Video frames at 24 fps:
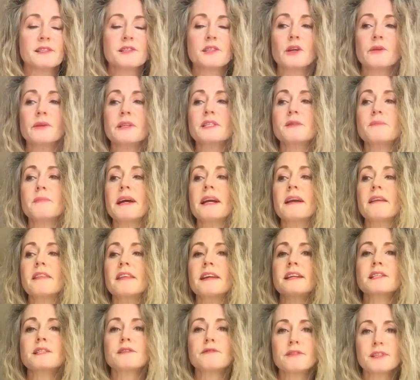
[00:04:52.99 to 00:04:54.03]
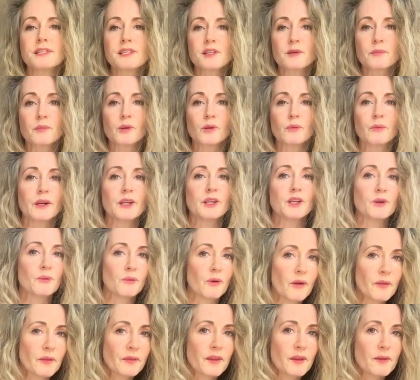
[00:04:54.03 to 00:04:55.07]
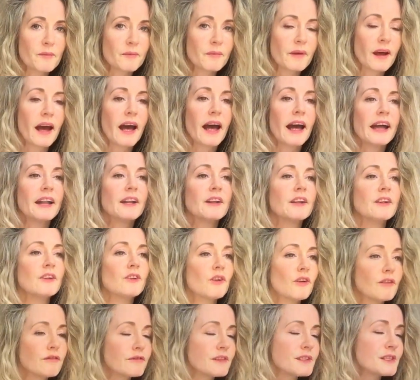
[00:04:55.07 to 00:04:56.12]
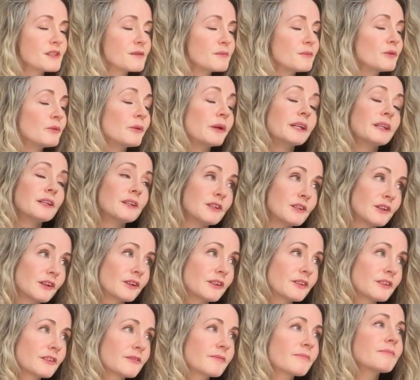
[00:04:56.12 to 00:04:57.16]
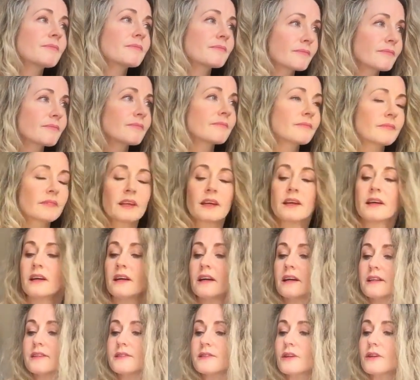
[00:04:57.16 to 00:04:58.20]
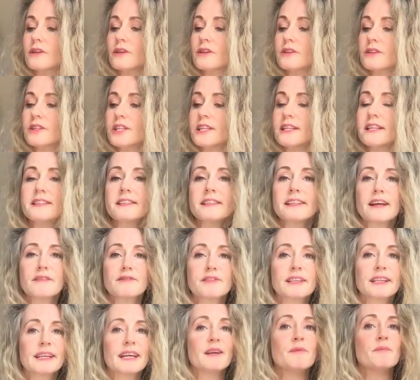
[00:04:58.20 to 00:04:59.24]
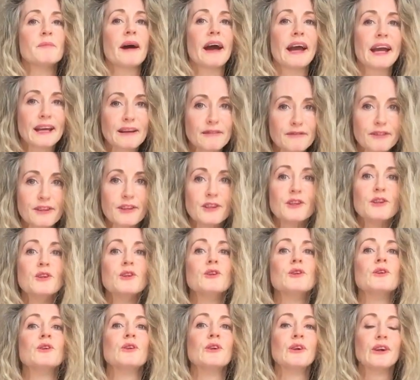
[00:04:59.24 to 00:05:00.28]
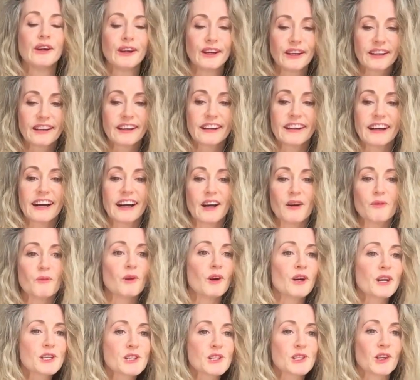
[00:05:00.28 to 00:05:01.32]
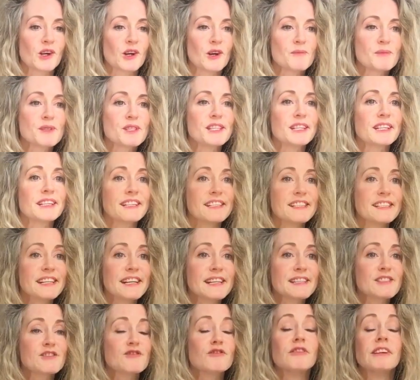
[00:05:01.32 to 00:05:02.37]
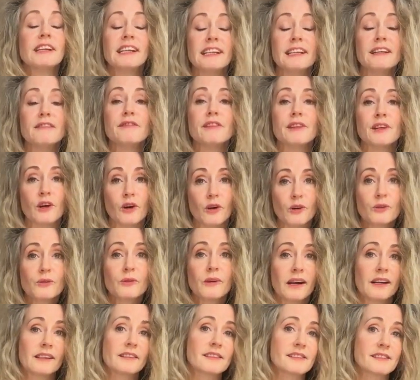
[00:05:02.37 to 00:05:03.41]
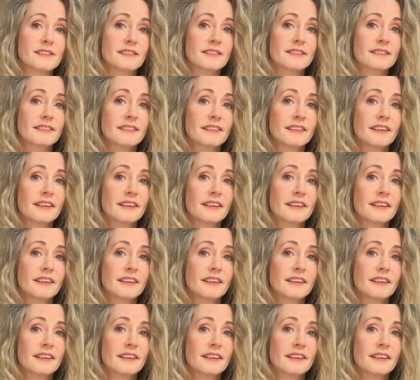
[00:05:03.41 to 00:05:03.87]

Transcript: So it's make things visible when you want them and not visible when you don't. So she doesn't have to keep paying for new workshops, she can just relive the old ones.